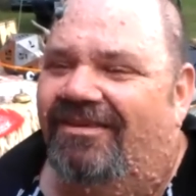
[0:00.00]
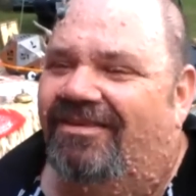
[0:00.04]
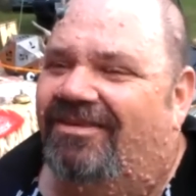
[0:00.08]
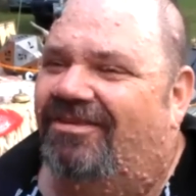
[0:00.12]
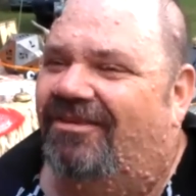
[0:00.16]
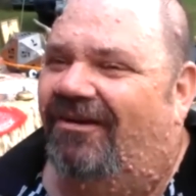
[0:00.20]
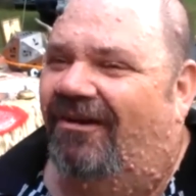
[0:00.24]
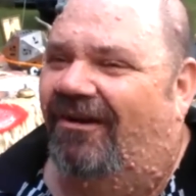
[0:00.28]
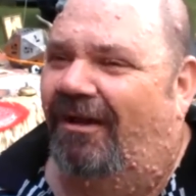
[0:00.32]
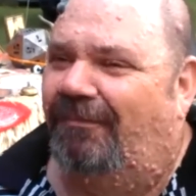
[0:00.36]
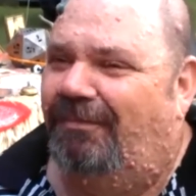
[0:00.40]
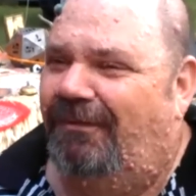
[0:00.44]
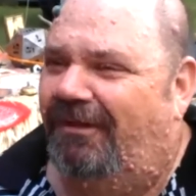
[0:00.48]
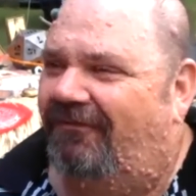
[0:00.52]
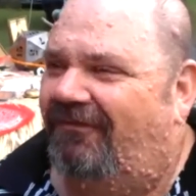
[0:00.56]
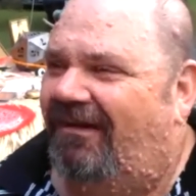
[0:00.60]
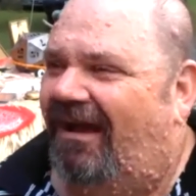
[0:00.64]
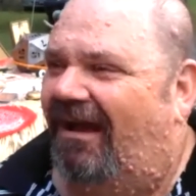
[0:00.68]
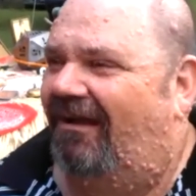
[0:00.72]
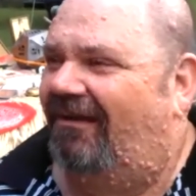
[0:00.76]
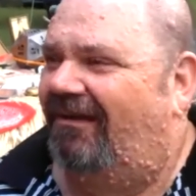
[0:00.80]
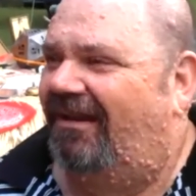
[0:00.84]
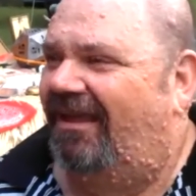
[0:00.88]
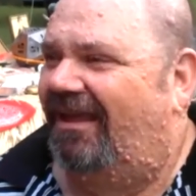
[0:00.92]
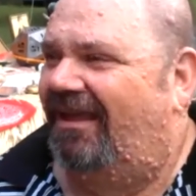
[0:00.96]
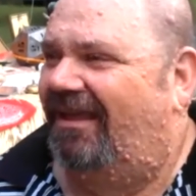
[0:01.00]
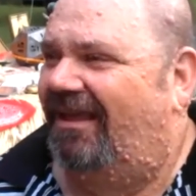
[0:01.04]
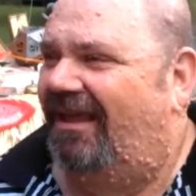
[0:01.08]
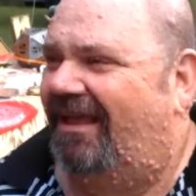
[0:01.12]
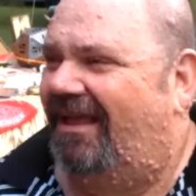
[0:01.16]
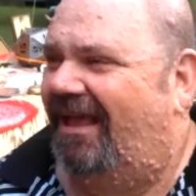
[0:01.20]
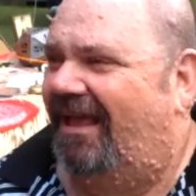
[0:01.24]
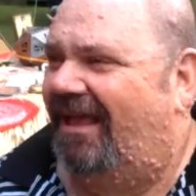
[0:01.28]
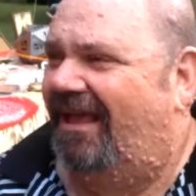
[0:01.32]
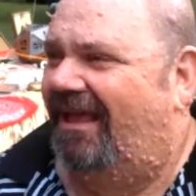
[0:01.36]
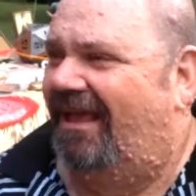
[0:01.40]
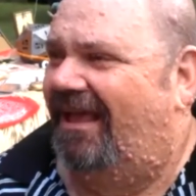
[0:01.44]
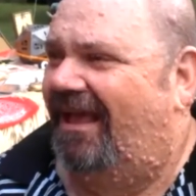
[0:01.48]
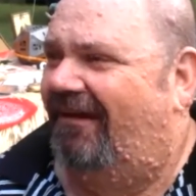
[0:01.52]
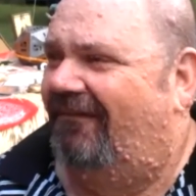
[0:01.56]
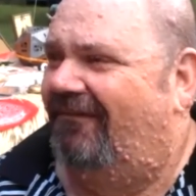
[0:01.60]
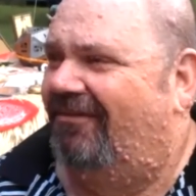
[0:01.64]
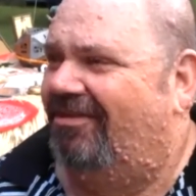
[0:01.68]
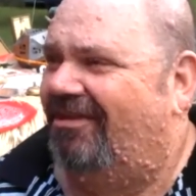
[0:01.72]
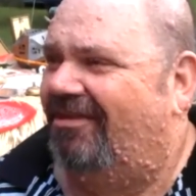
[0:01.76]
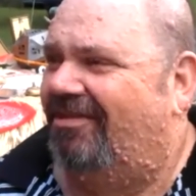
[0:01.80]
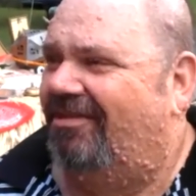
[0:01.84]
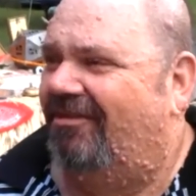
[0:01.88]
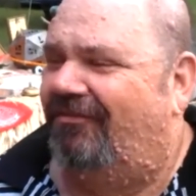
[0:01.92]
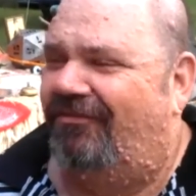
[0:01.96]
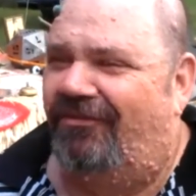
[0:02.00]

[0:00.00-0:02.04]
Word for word: so I've been around it ever since the